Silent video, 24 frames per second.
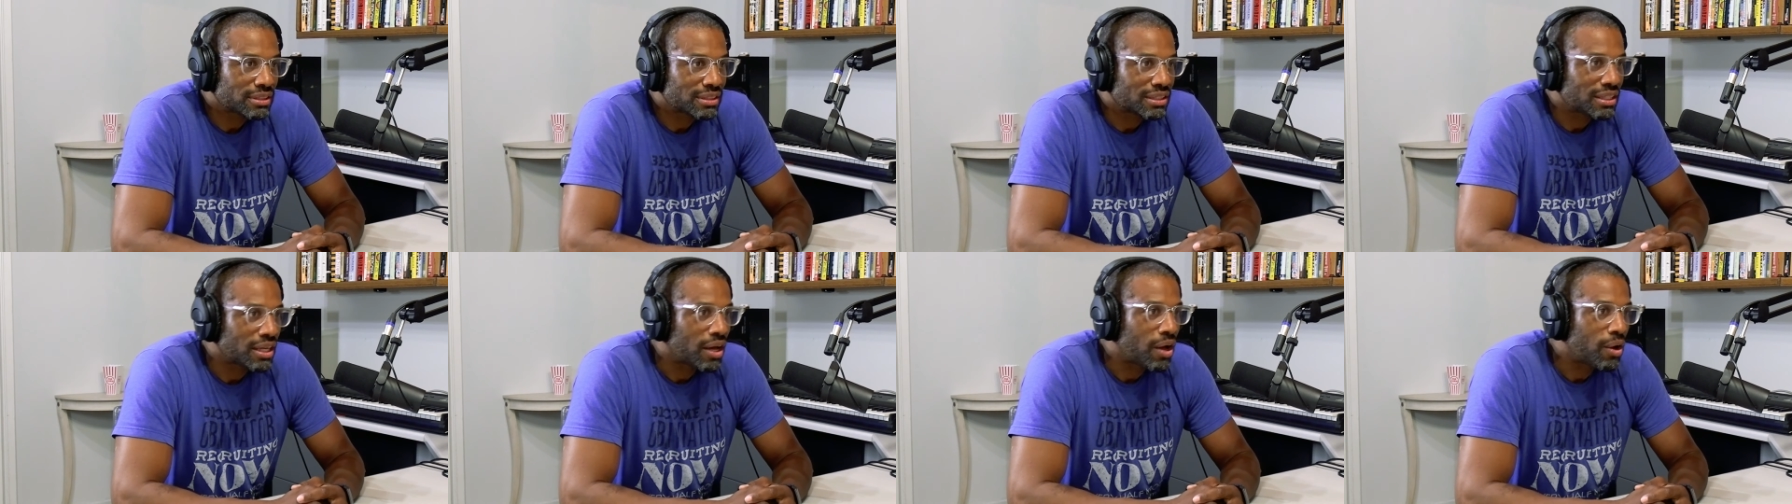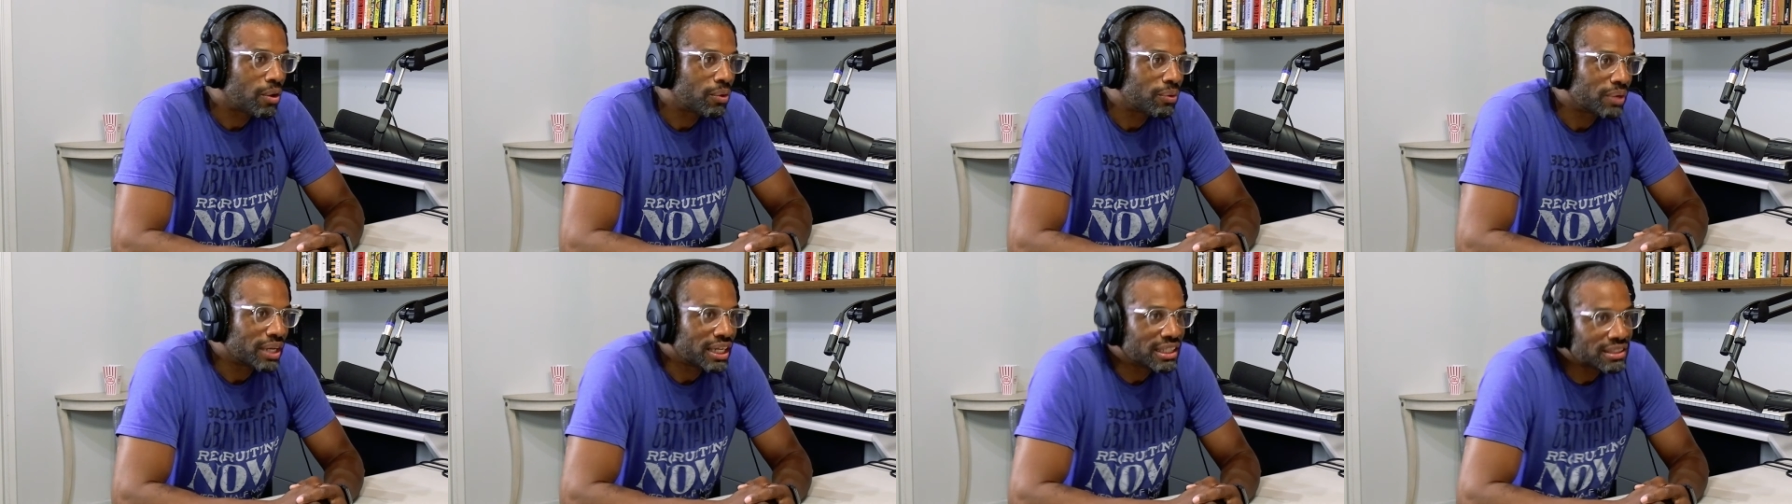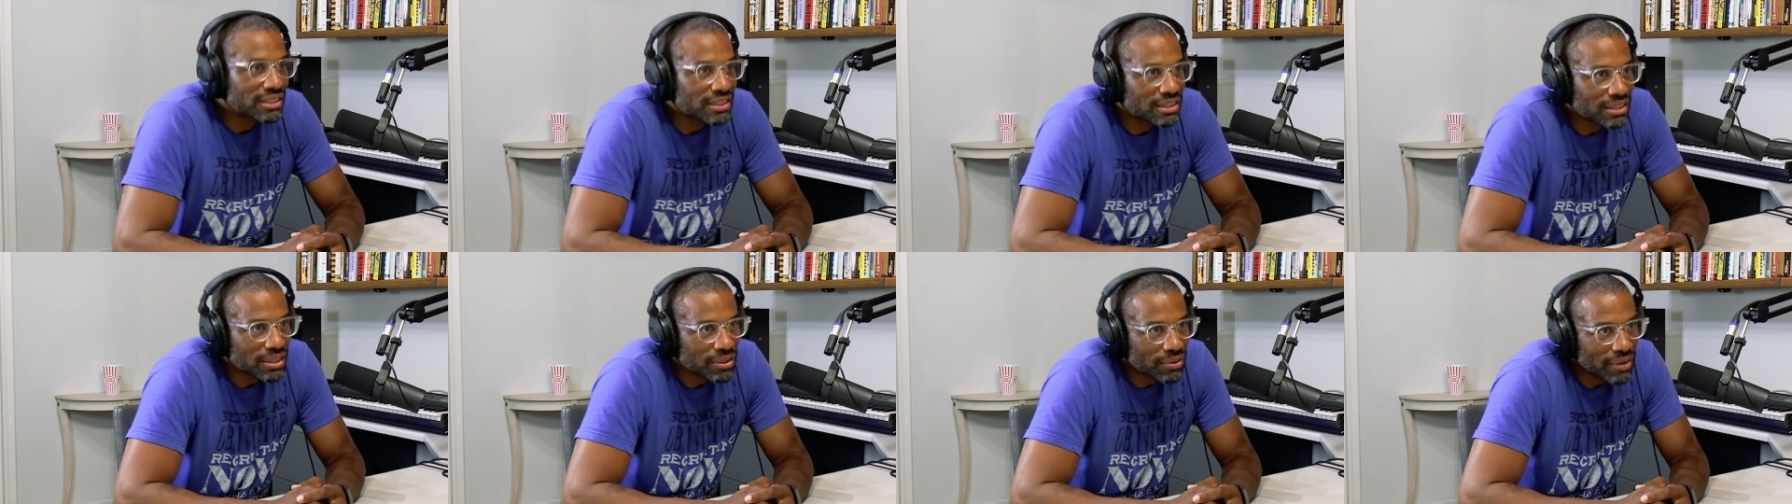the whole
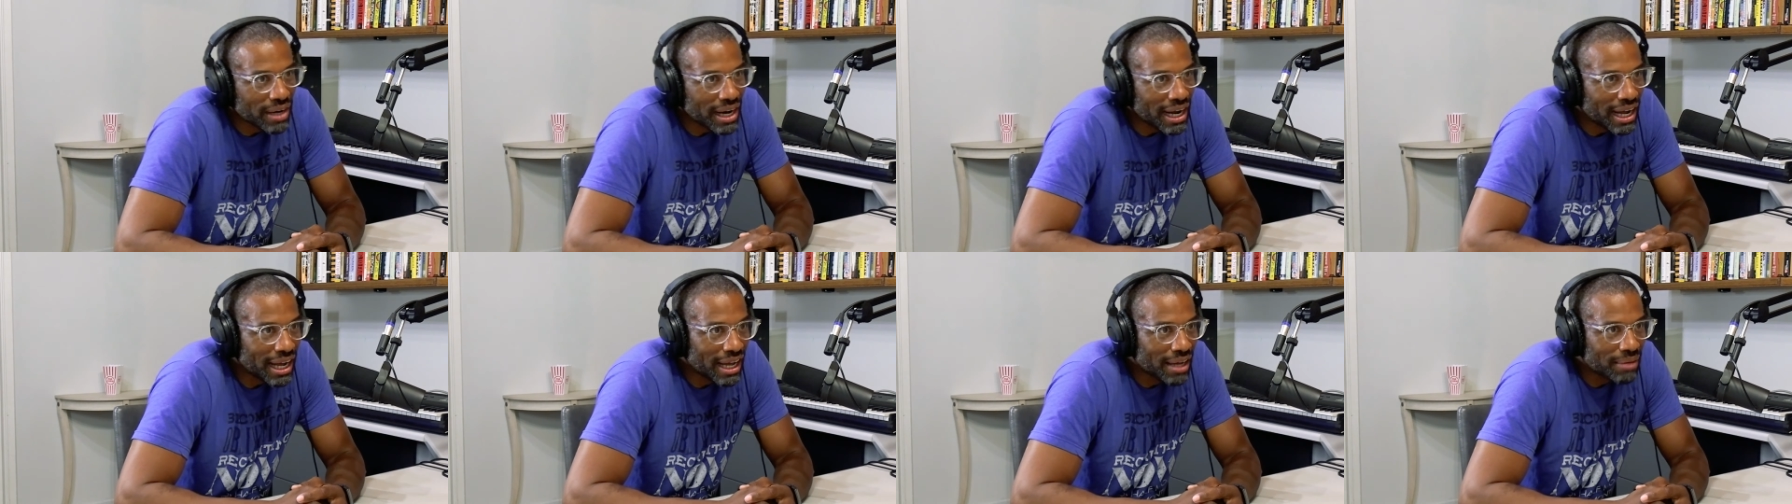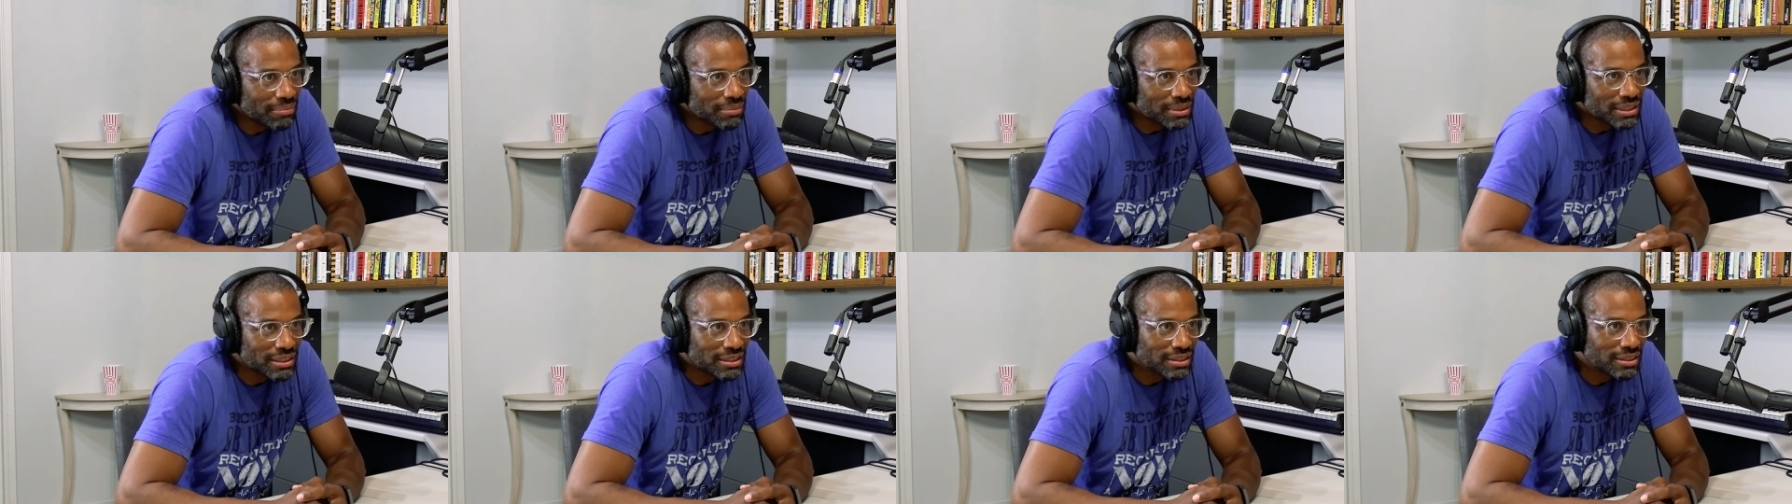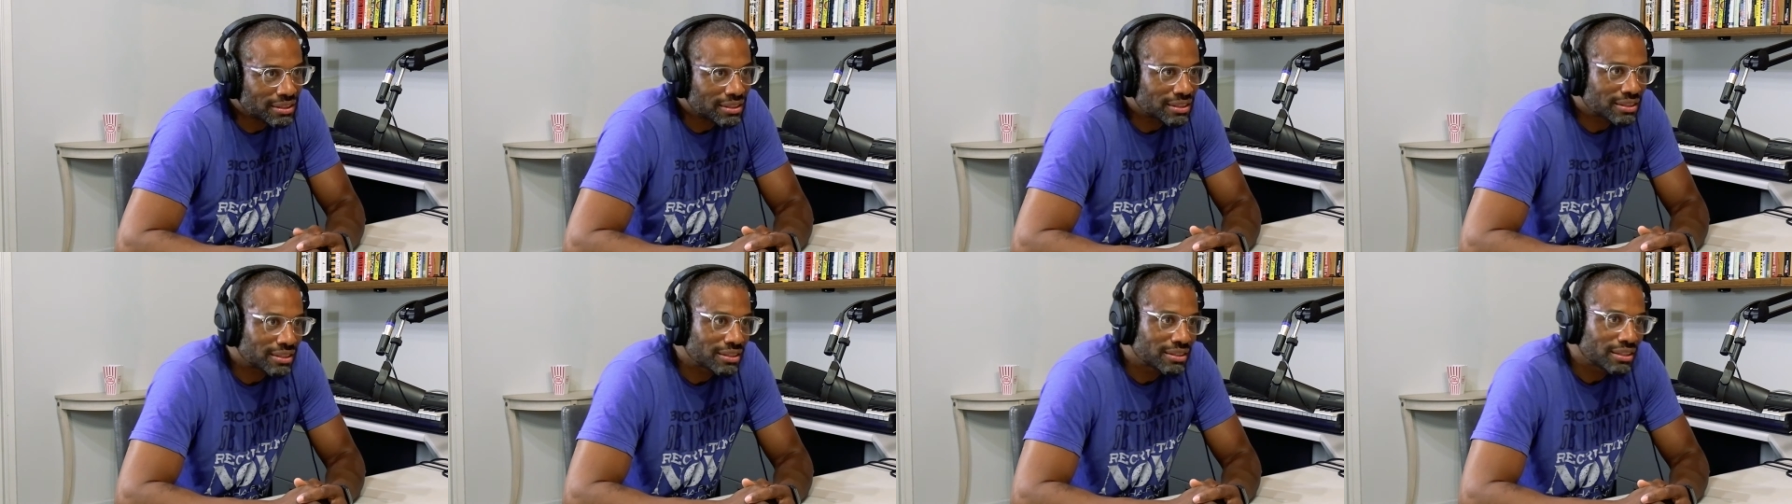Instagram
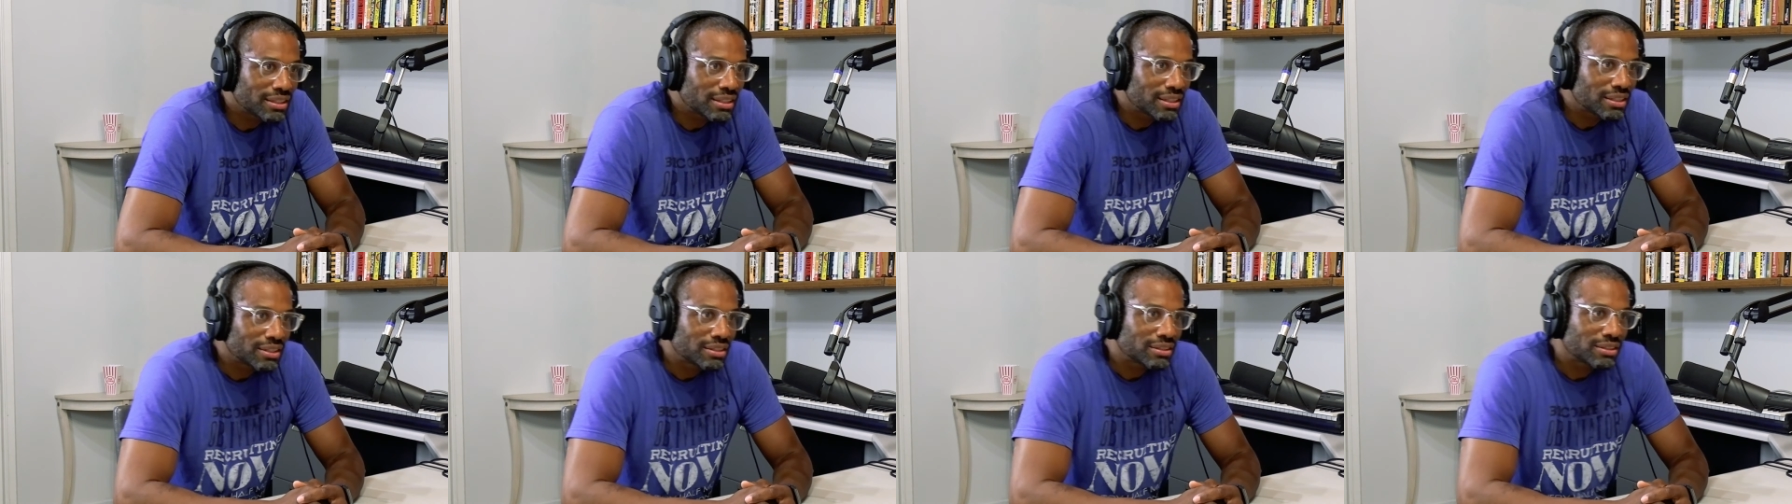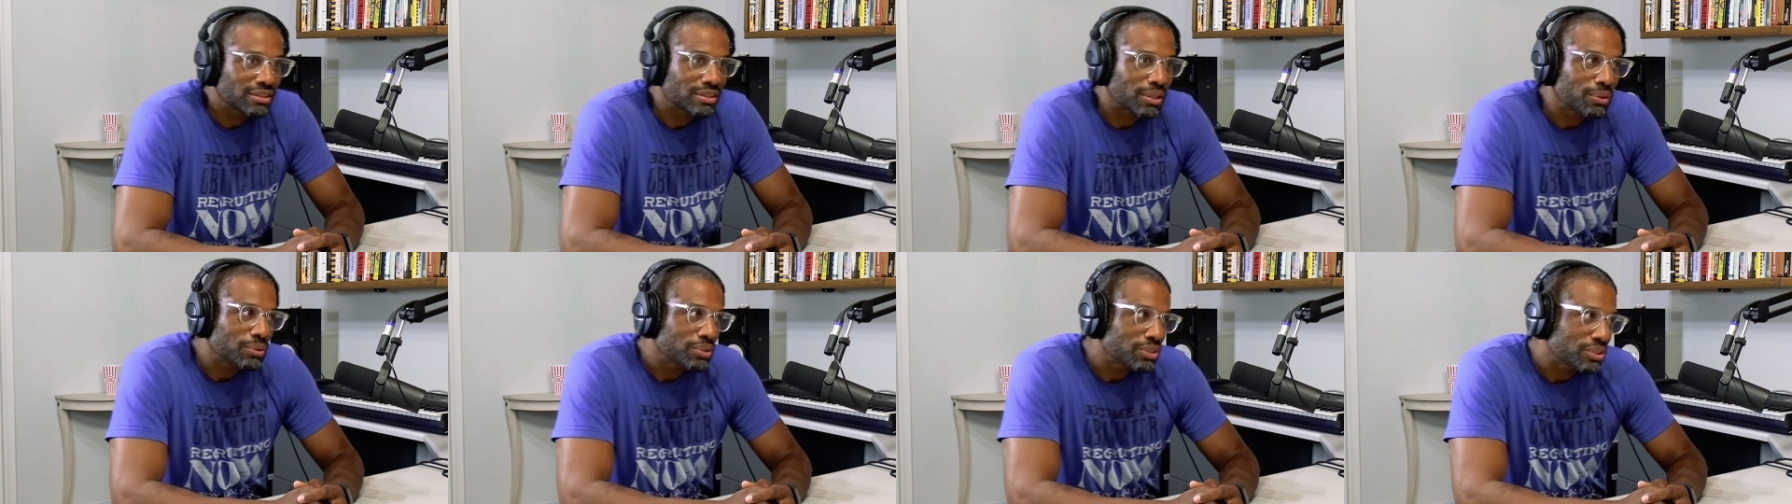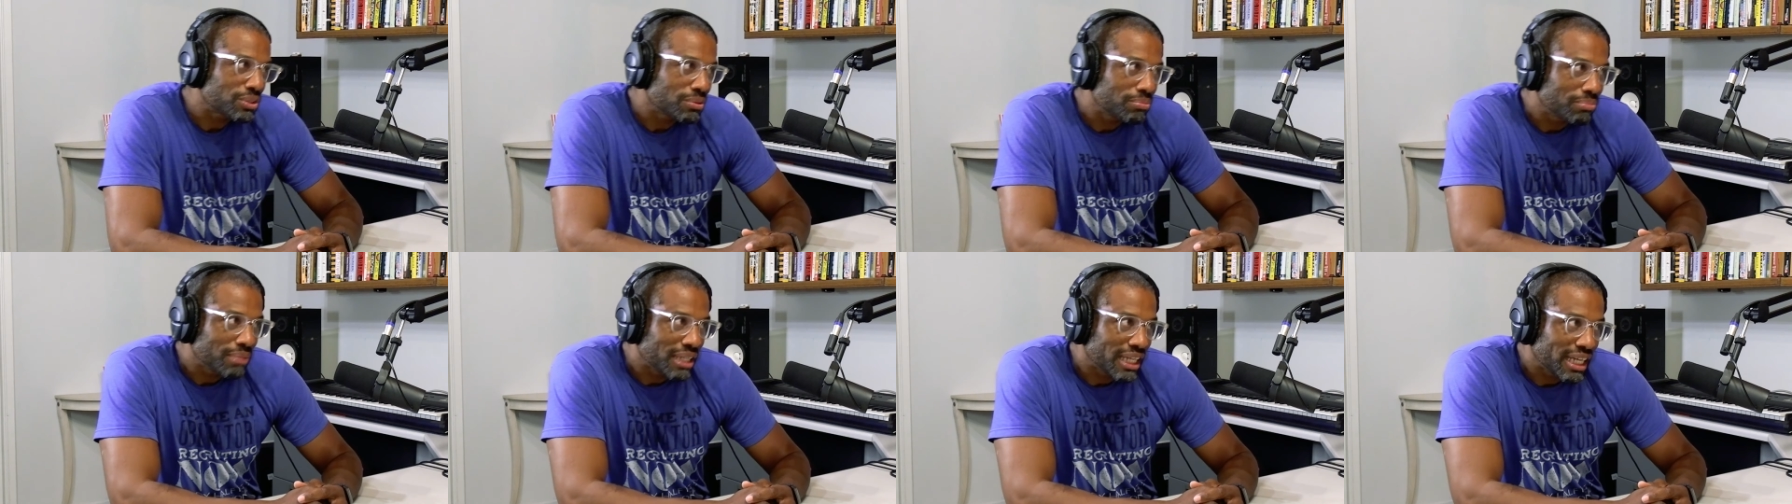and
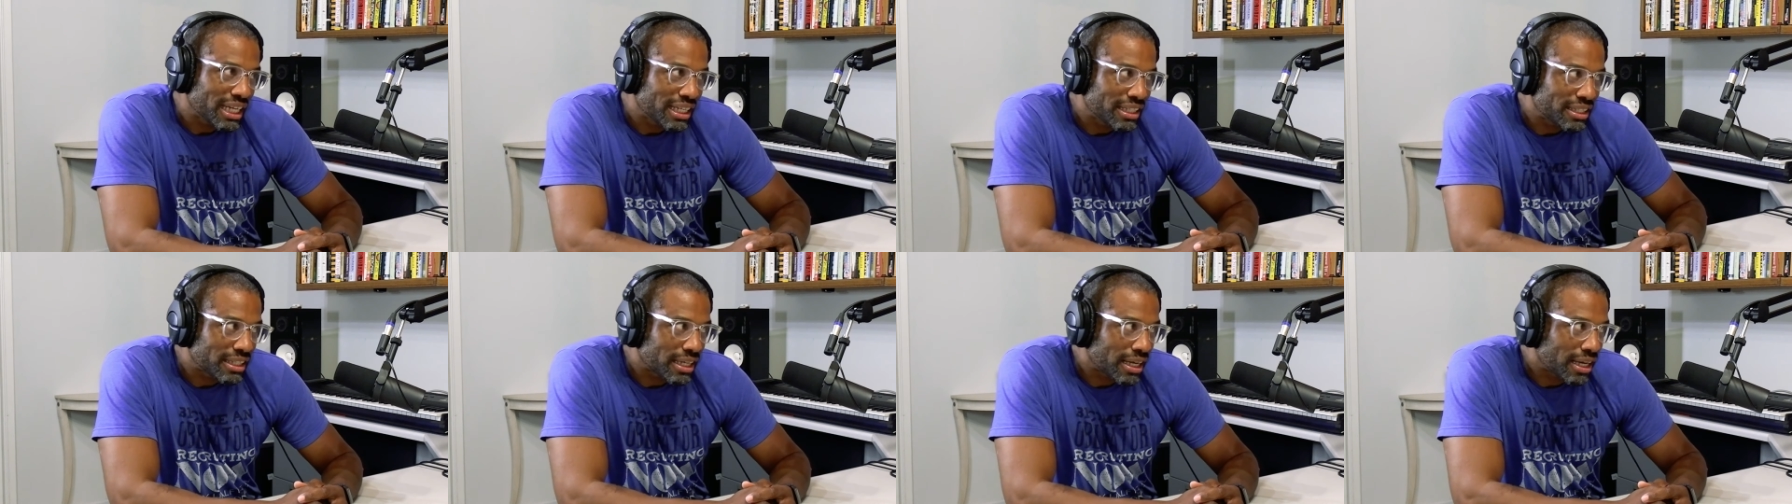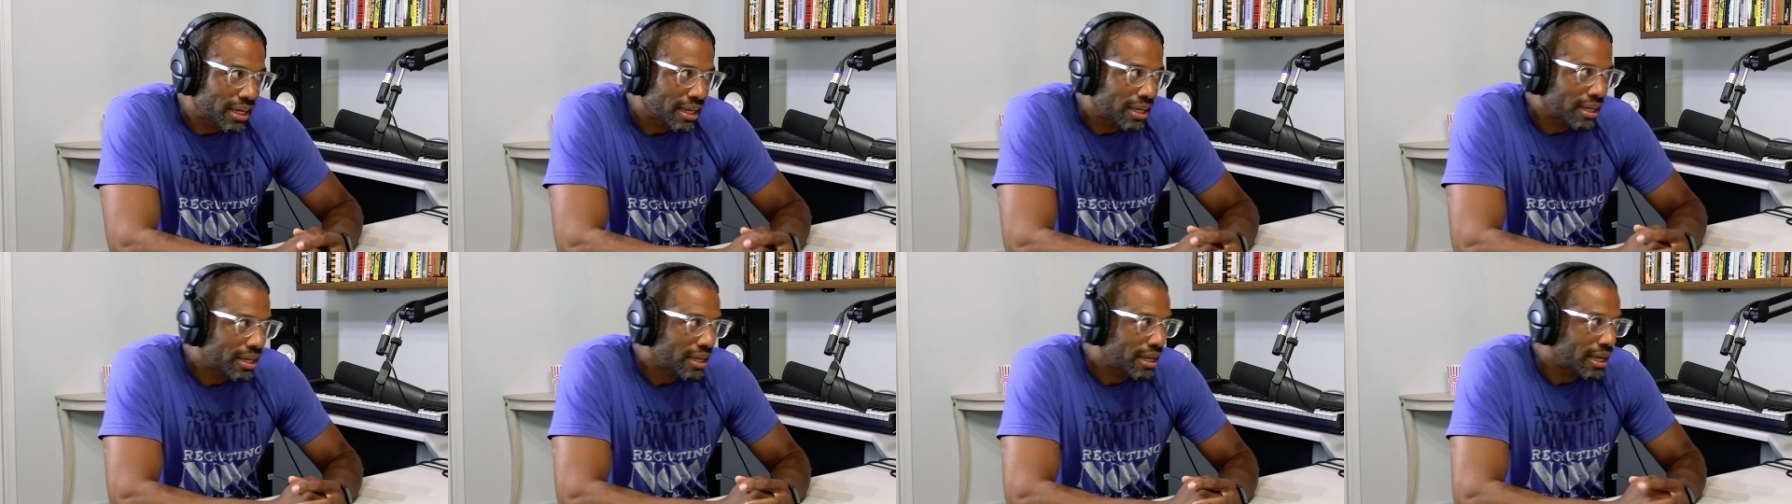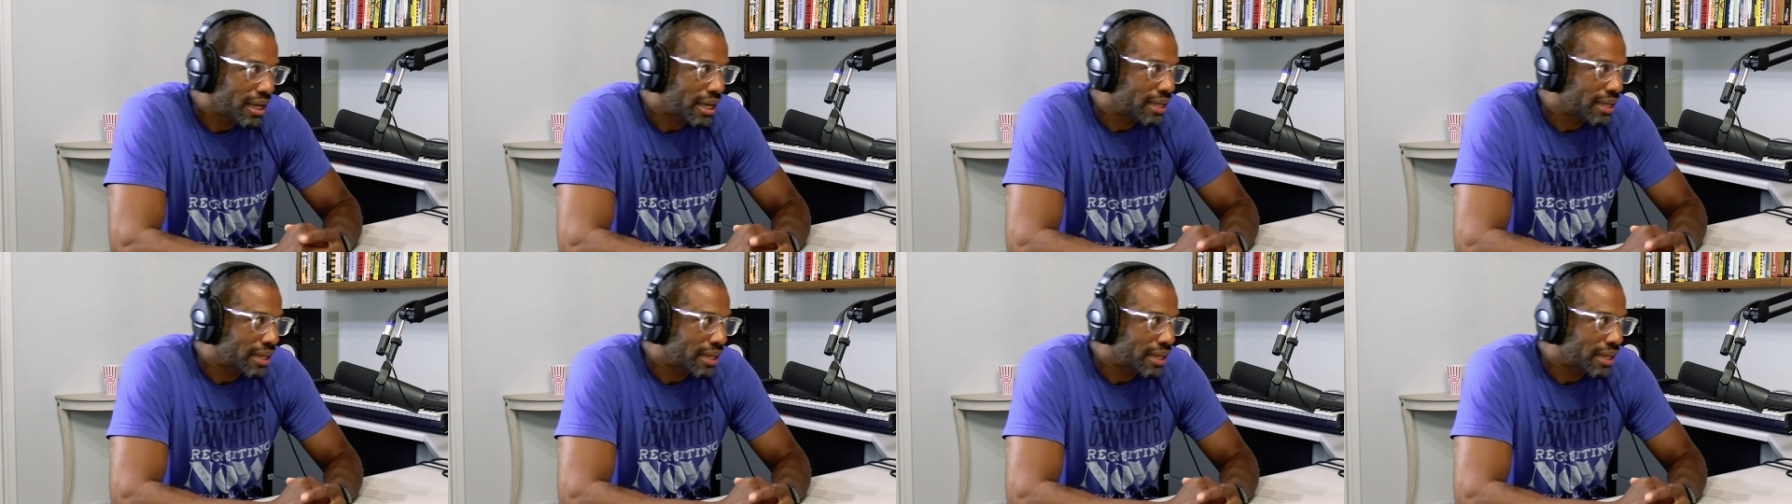social media